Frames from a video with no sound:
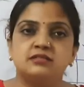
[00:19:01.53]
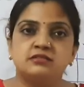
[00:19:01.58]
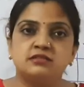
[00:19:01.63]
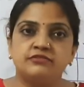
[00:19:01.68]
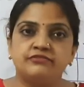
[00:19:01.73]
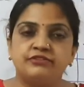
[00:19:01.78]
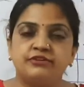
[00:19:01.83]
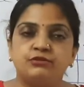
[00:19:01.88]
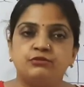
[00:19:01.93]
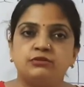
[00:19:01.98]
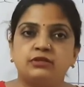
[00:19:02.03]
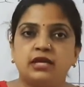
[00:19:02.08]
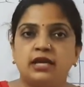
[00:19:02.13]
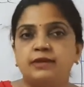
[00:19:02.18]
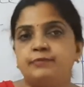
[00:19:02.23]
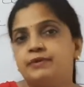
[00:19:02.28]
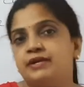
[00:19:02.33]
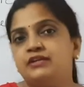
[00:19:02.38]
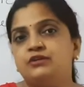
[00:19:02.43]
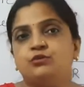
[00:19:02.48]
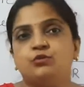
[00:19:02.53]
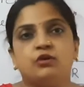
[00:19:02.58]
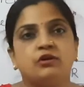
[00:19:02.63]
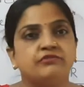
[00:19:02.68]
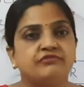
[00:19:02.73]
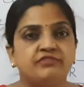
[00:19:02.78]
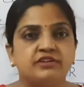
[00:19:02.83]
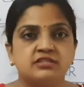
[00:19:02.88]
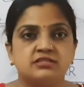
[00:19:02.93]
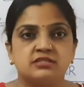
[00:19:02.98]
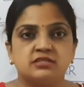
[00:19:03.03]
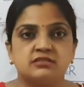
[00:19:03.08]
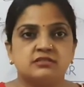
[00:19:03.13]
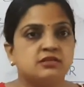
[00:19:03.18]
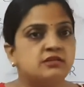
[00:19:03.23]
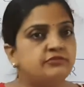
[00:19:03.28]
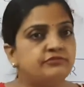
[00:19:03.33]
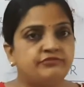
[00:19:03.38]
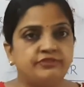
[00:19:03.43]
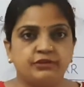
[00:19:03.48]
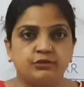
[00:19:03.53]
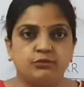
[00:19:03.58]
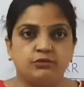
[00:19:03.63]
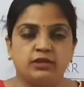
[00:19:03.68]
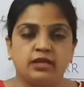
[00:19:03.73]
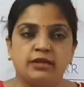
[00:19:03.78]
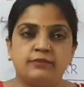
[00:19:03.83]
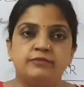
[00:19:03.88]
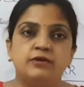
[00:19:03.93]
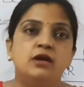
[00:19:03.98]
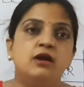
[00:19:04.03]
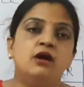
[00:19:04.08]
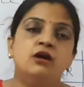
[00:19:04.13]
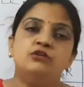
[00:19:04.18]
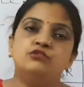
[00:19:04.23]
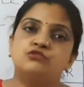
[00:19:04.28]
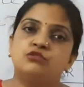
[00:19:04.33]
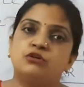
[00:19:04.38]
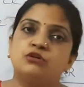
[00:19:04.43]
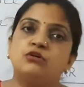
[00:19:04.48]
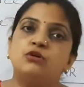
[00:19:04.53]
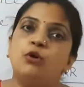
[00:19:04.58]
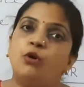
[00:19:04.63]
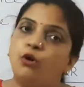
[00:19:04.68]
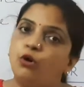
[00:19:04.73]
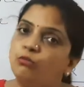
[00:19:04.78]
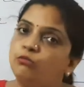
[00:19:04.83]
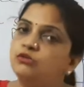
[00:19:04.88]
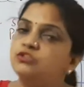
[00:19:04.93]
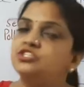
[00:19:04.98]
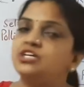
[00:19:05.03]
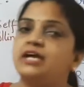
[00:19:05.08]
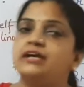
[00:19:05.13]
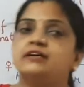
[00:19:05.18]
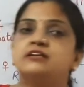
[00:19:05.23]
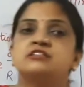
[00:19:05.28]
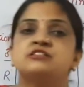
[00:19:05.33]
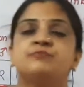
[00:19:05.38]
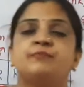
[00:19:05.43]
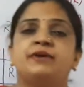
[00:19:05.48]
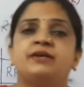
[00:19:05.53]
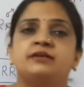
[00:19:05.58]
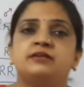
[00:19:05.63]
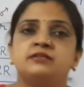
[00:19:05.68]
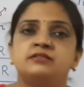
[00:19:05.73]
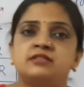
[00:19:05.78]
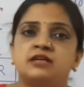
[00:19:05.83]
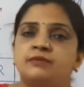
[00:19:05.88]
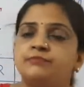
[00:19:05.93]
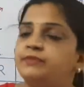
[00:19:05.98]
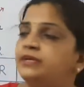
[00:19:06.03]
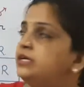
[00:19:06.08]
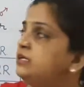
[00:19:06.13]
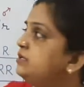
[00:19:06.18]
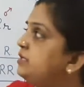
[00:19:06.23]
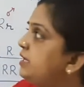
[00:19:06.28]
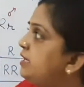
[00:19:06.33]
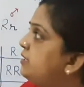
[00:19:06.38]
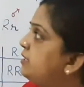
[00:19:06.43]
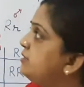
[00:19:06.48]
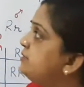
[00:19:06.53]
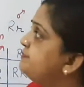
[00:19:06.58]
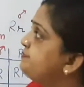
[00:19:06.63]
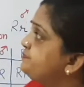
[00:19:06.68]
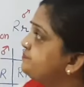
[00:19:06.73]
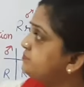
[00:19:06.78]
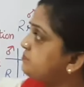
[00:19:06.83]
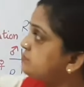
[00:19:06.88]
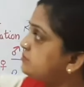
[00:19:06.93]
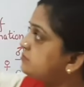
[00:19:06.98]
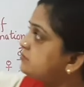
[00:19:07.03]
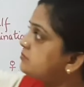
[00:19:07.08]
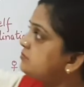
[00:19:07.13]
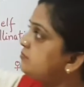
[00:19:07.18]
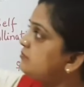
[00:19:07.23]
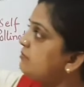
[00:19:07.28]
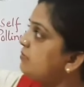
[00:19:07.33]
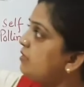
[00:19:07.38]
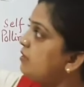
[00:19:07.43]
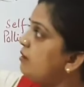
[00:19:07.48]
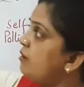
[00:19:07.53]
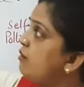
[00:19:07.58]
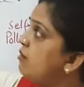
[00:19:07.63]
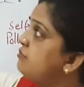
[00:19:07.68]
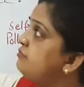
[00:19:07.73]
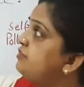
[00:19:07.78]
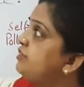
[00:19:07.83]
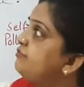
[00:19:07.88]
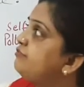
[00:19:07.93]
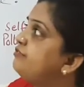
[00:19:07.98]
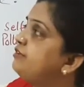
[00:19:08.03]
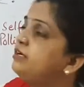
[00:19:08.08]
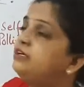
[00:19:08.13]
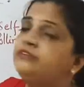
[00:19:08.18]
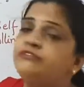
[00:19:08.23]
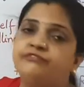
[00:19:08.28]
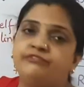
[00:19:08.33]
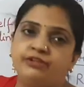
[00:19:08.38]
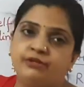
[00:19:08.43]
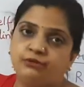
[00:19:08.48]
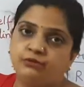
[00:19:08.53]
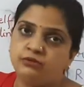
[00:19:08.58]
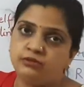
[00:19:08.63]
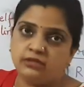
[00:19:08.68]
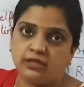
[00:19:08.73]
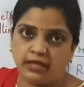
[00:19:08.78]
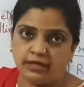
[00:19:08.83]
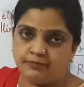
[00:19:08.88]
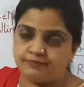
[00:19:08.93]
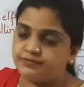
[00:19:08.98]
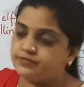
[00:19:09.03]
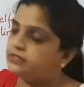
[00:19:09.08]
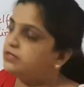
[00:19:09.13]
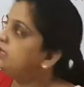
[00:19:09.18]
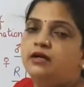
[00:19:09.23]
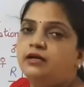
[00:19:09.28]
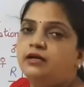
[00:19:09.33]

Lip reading: is a phenotype and dwarfness is a phenotype. So homozygous parents are being taken of different phenotypes.